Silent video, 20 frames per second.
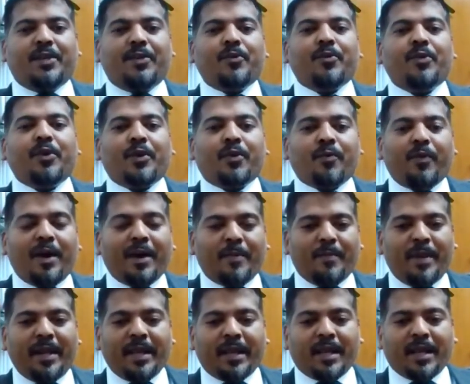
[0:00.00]
You require
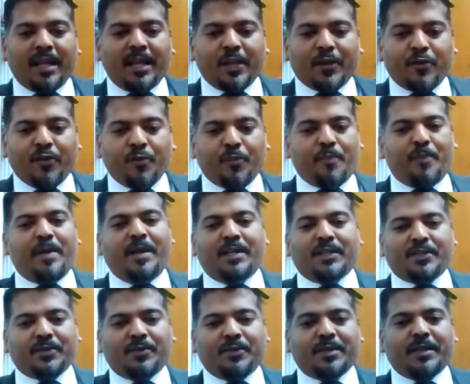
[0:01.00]
medical
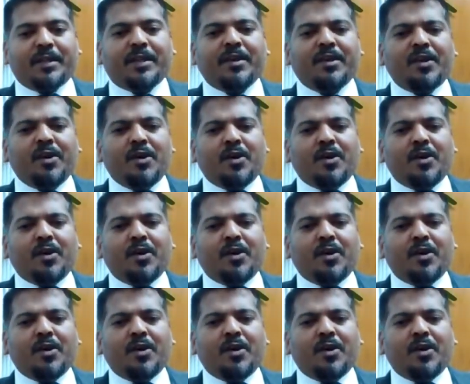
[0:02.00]
equipments over there.